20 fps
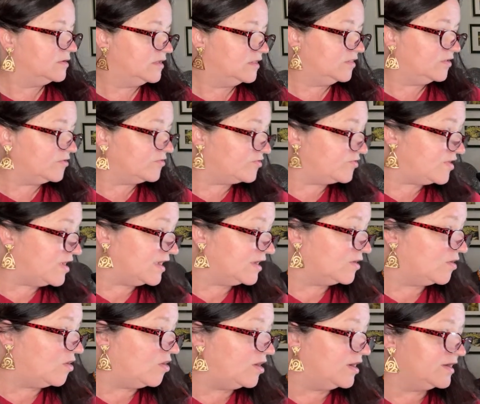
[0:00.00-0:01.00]
They're staying
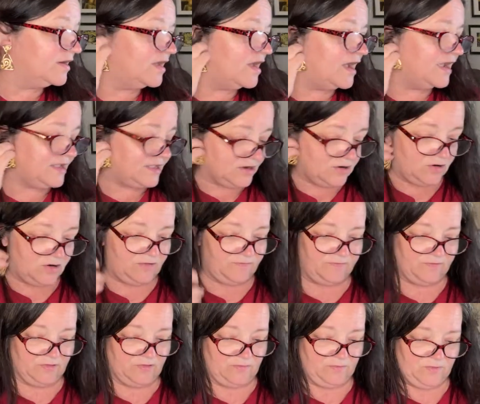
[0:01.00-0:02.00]
on. I can
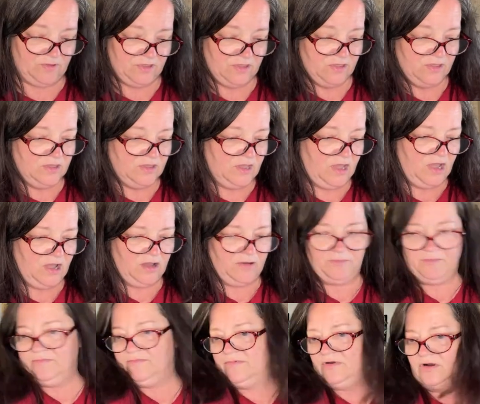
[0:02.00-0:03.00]
offer them.
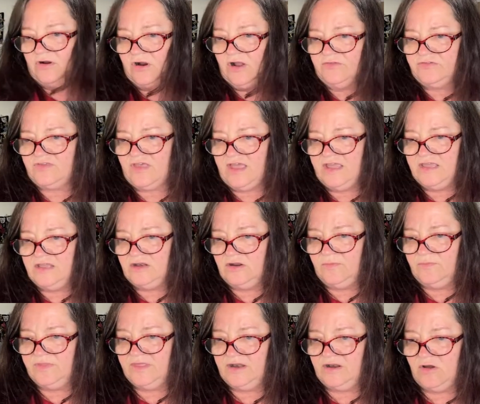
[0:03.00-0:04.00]
Or I'll tighten
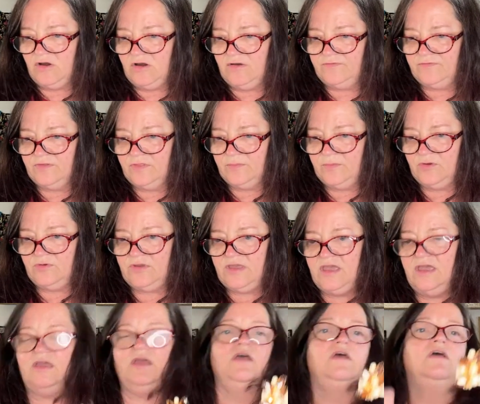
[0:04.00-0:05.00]
them, then offer them, okay?